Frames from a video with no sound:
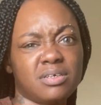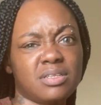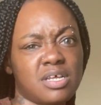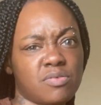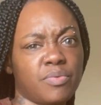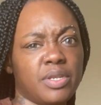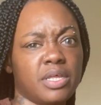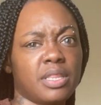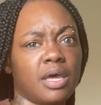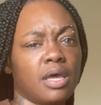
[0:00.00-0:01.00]
That's when we
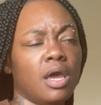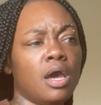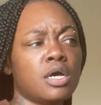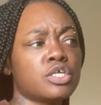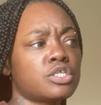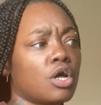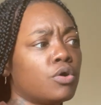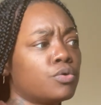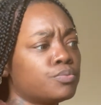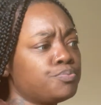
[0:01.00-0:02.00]
did that.
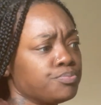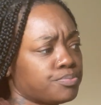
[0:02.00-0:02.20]
So